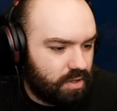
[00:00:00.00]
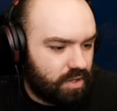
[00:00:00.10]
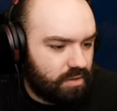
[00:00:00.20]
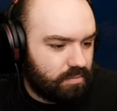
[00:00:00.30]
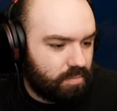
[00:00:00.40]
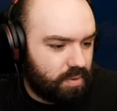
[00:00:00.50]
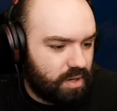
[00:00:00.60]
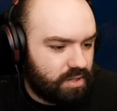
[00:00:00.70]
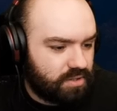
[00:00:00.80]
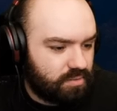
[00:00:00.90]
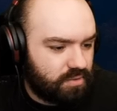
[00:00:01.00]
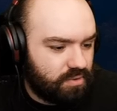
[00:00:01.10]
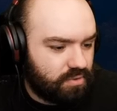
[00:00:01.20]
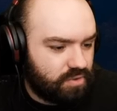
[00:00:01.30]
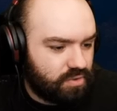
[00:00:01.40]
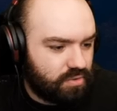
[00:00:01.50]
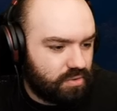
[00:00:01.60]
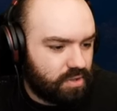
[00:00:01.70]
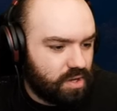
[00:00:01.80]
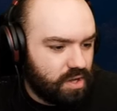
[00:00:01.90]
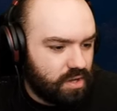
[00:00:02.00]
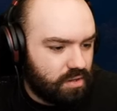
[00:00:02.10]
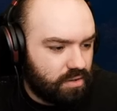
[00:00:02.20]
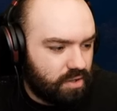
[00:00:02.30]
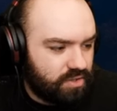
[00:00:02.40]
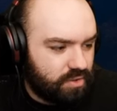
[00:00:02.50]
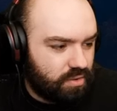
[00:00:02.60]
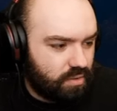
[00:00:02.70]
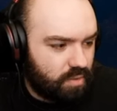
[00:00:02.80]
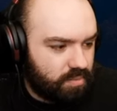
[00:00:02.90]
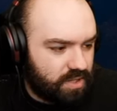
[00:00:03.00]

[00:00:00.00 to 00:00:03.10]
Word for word: I can barter with you too. He's not going to equip